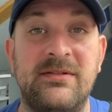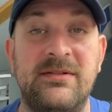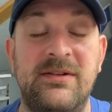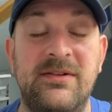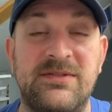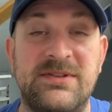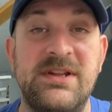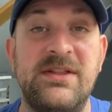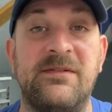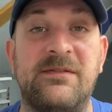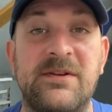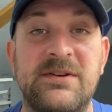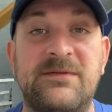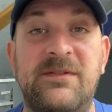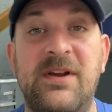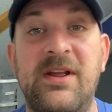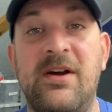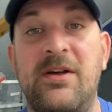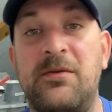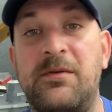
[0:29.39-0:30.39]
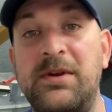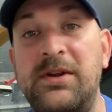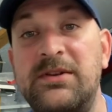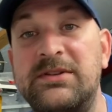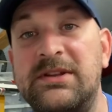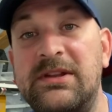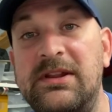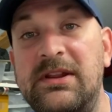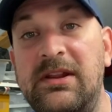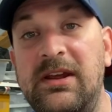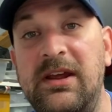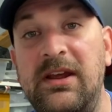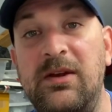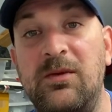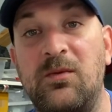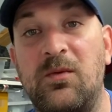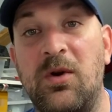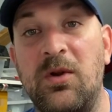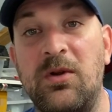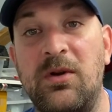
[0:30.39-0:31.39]
you've seen the first video we're using the
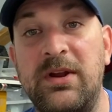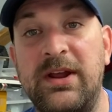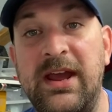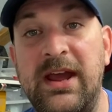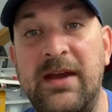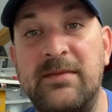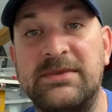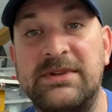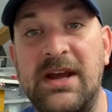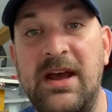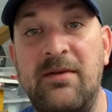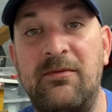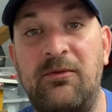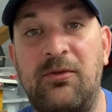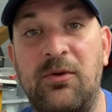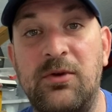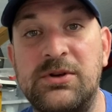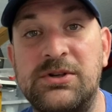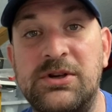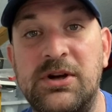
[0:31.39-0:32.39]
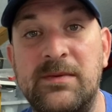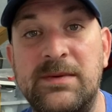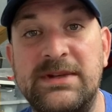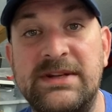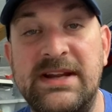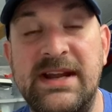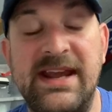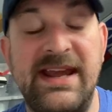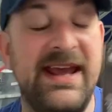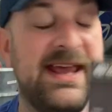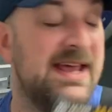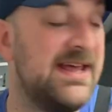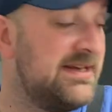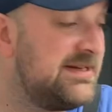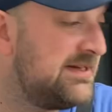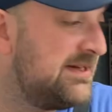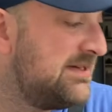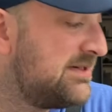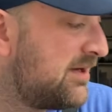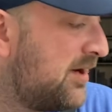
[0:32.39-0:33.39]
warlord games m4 sherman
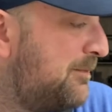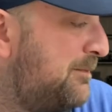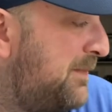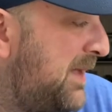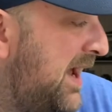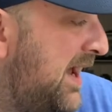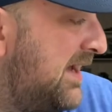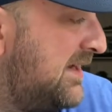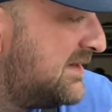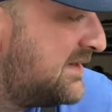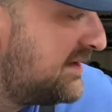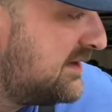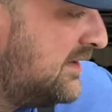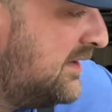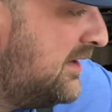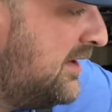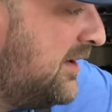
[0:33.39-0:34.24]
kit is our base